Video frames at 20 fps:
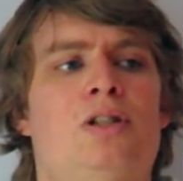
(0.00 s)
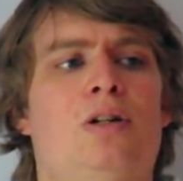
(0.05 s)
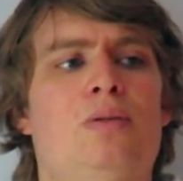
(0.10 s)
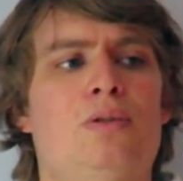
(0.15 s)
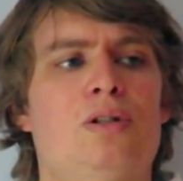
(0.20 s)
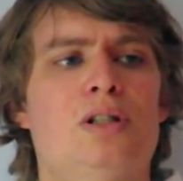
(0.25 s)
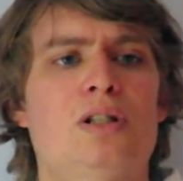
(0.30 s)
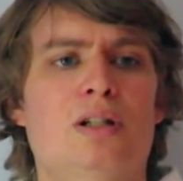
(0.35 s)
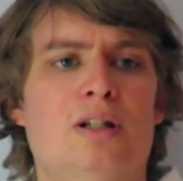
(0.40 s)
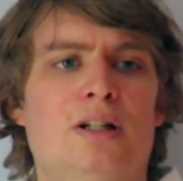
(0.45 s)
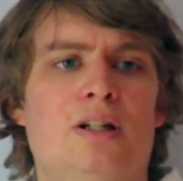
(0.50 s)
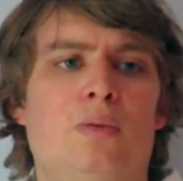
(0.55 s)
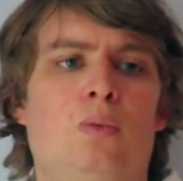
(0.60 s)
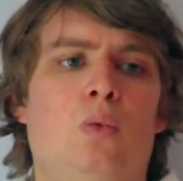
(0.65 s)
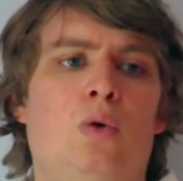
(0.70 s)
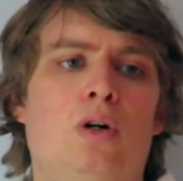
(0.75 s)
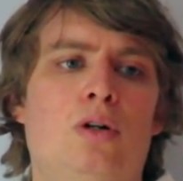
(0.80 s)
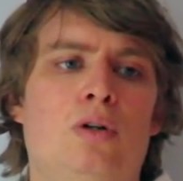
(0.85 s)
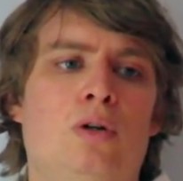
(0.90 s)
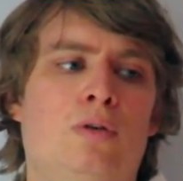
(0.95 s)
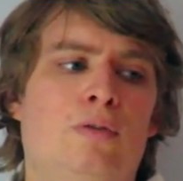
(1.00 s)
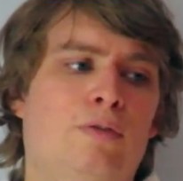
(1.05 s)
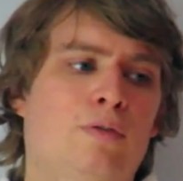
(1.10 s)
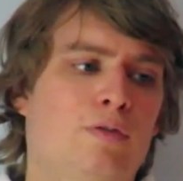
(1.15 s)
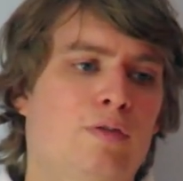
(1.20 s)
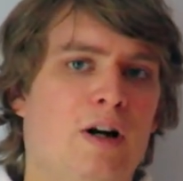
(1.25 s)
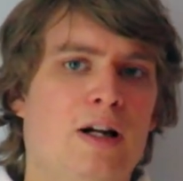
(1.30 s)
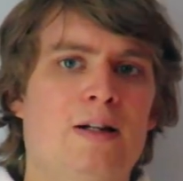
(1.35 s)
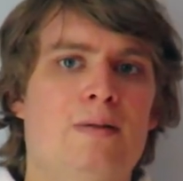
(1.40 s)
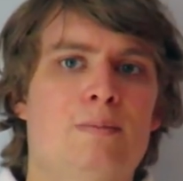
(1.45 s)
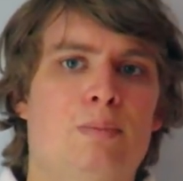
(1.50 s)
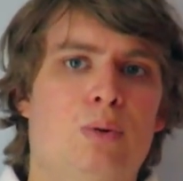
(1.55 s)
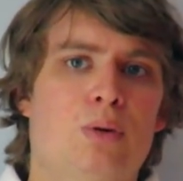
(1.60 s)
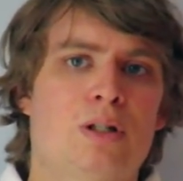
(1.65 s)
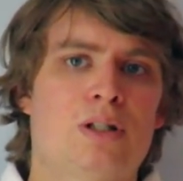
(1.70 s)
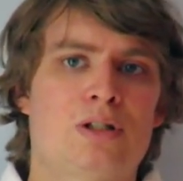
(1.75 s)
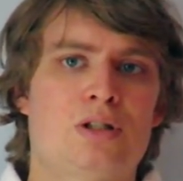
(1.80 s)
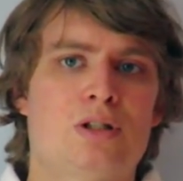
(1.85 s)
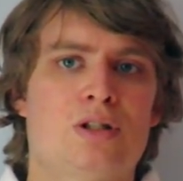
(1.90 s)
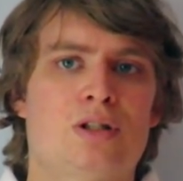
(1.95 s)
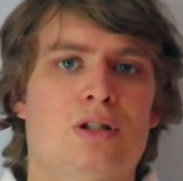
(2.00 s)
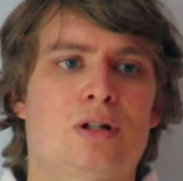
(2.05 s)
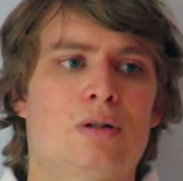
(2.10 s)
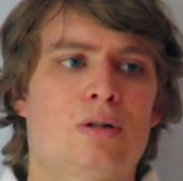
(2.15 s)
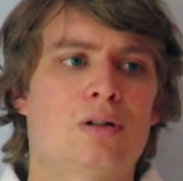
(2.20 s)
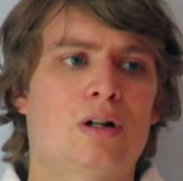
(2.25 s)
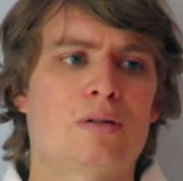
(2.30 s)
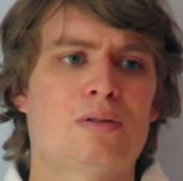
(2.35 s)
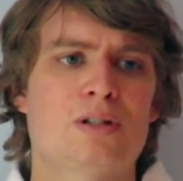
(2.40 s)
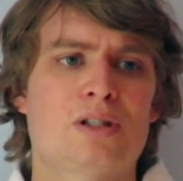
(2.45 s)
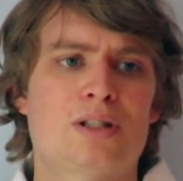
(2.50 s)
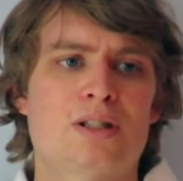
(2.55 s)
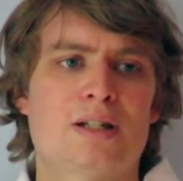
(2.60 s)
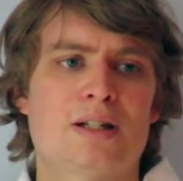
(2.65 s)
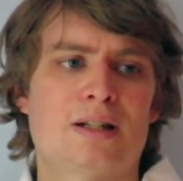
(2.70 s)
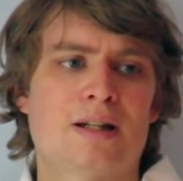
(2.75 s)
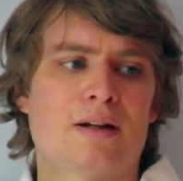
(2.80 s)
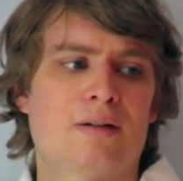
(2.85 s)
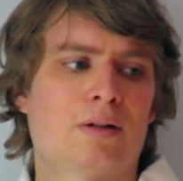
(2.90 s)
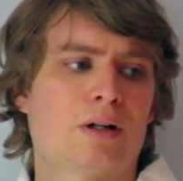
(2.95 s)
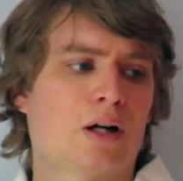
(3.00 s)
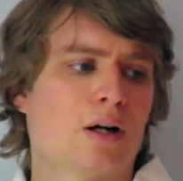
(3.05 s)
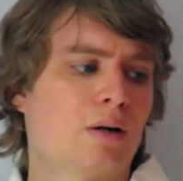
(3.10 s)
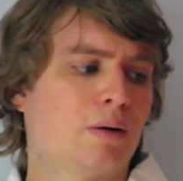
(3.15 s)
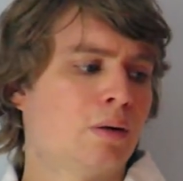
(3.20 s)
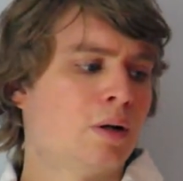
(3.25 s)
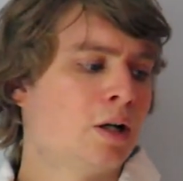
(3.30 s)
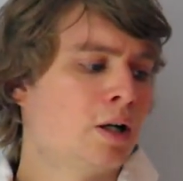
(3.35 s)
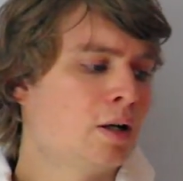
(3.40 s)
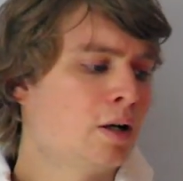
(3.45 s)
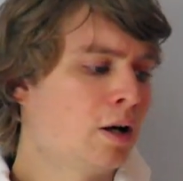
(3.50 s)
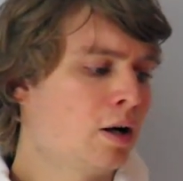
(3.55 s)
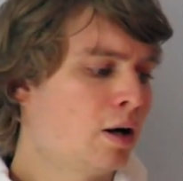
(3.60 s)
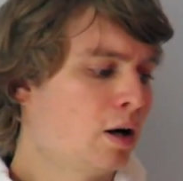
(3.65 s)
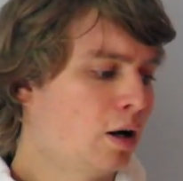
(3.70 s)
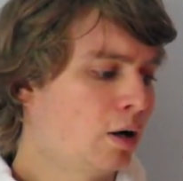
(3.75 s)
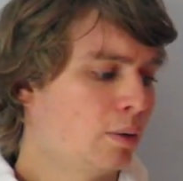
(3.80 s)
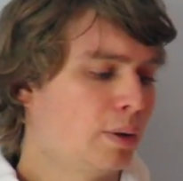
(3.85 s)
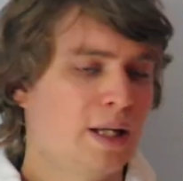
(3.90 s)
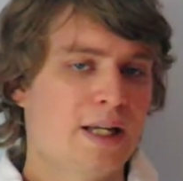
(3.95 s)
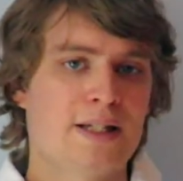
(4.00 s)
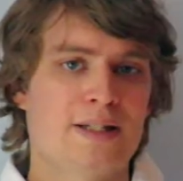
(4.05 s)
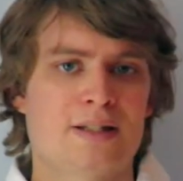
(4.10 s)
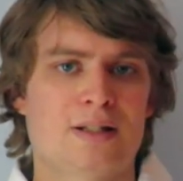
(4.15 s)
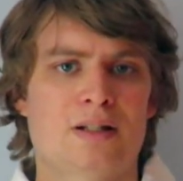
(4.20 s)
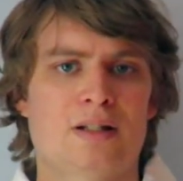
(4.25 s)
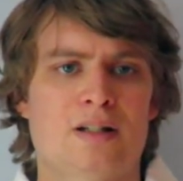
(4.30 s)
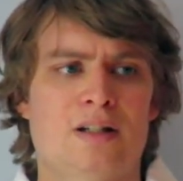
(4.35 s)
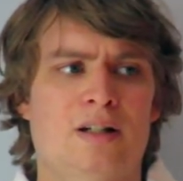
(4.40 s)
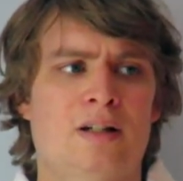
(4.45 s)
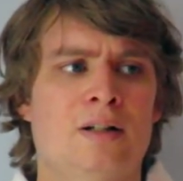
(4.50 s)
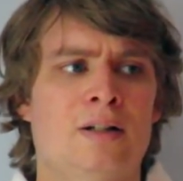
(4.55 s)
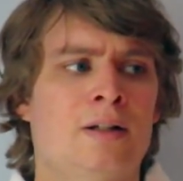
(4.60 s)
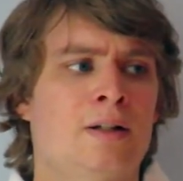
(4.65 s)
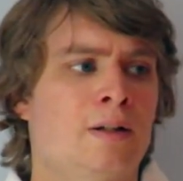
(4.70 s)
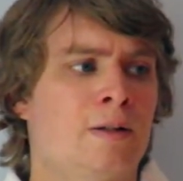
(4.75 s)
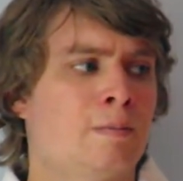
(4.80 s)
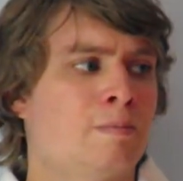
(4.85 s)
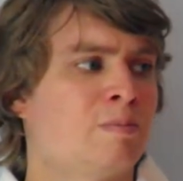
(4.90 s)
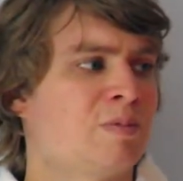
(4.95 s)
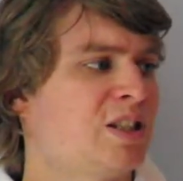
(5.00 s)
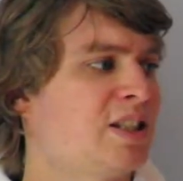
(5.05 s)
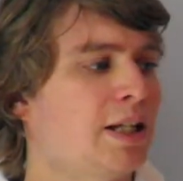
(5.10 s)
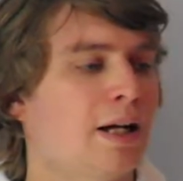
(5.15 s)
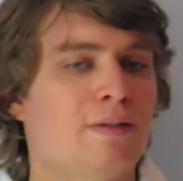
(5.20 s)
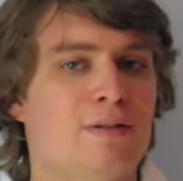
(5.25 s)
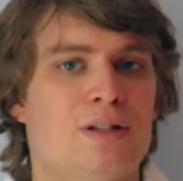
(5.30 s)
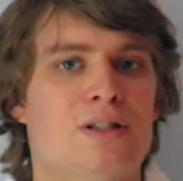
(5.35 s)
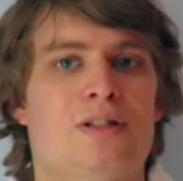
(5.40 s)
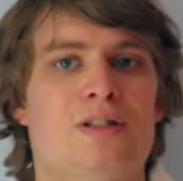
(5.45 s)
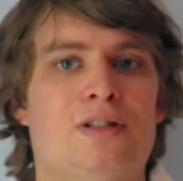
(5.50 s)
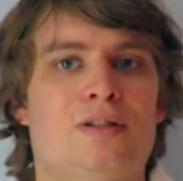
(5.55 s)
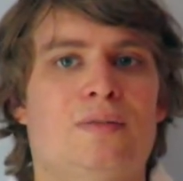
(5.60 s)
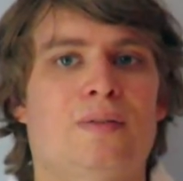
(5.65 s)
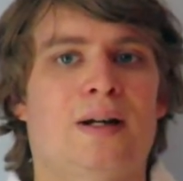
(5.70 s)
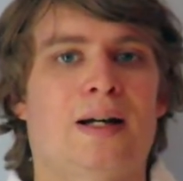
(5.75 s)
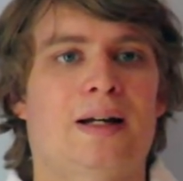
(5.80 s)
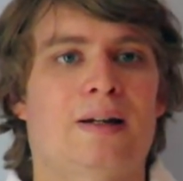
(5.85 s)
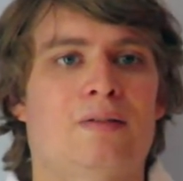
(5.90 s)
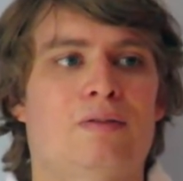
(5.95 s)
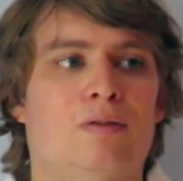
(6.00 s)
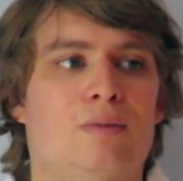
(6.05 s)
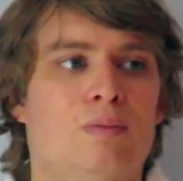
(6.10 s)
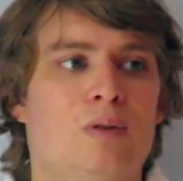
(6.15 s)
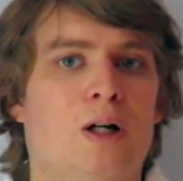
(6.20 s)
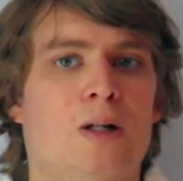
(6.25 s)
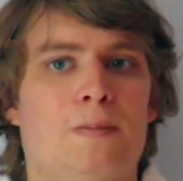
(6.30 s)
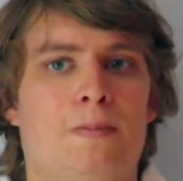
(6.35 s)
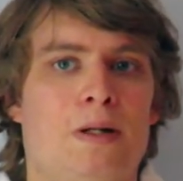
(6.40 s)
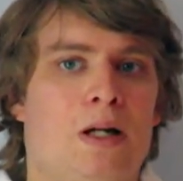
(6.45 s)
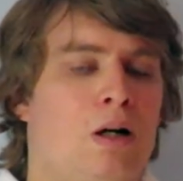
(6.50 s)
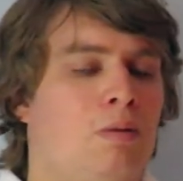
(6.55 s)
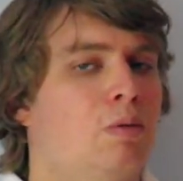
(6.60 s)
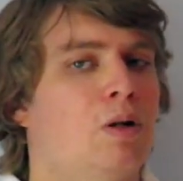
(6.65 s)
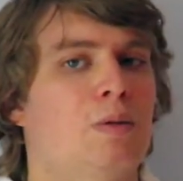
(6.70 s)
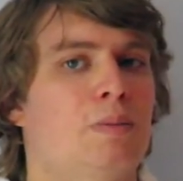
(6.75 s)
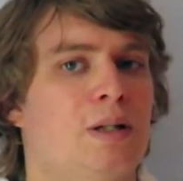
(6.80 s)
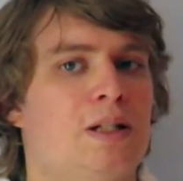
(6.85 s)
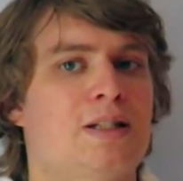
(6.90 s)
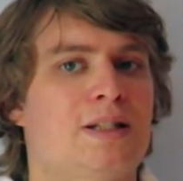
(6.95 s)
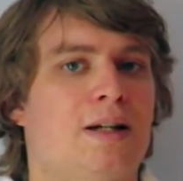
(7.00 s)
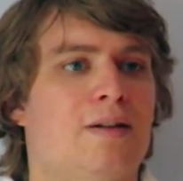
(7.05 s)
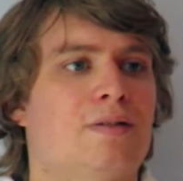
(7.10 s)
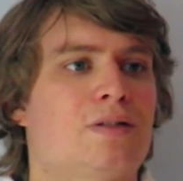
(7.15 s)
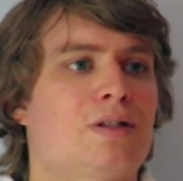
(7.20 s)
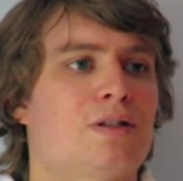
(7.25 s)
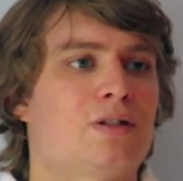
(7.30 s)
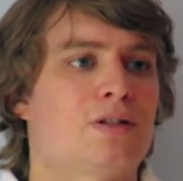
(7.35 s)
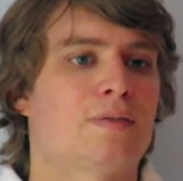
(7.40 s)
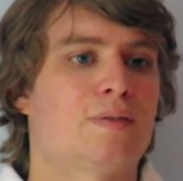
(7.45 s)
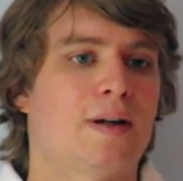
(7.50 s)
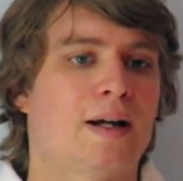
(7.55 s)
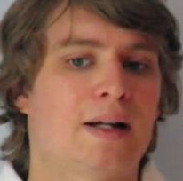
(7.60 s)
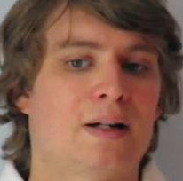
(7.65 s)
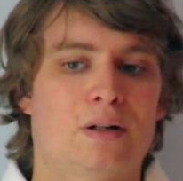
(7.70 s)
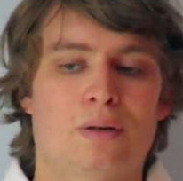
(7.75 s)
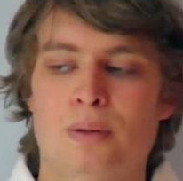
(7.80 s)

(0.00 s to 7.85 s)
Don't just look at what your friend points you to. Don't just sit there and go, oh, he's a Saracens fan from rugby. I'm going to be a Saracens fan.